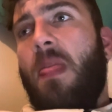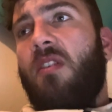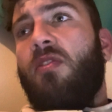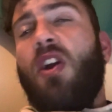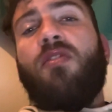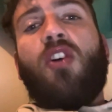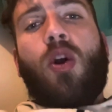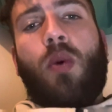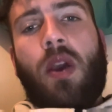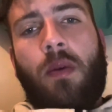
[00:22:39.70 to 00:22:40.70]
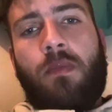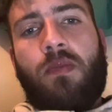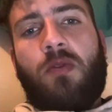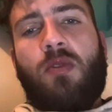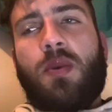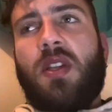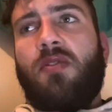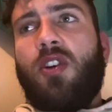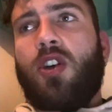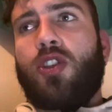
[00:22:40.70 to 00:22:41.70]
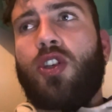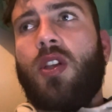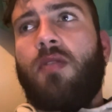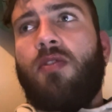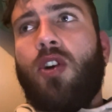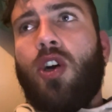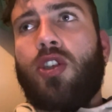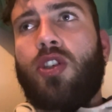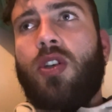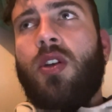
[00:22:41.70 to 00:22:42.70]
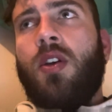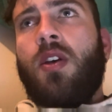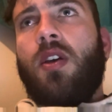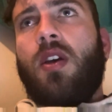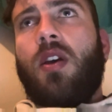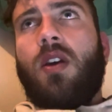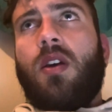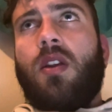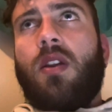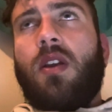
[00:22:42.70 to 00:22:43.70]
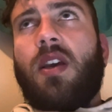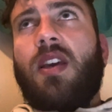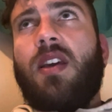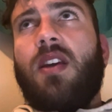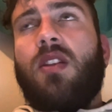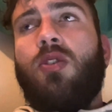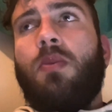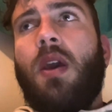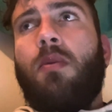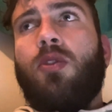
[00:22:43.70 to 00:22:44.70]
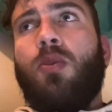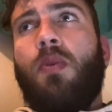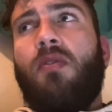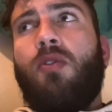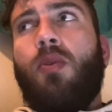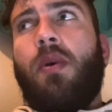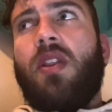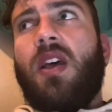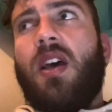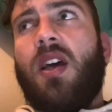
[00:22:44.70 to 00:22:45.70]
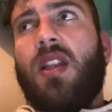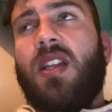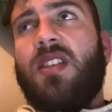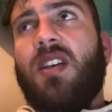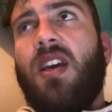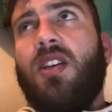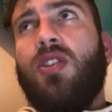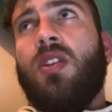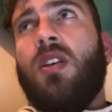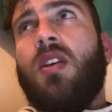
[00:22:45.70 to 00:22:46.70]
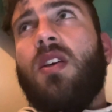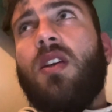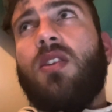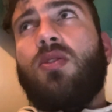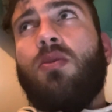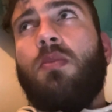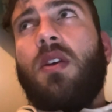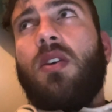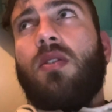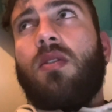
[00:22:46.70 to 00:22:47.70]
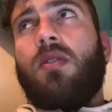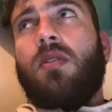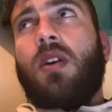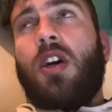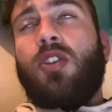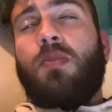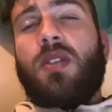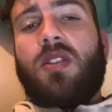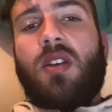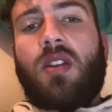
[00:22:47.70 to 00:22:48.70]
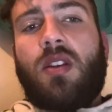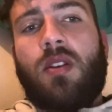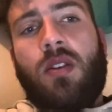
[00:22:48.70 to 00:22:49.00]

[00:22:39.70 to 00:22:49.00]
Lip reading: very far away, from a different country, different culture, and a kid to be able to perform at this age, he needs to be 100%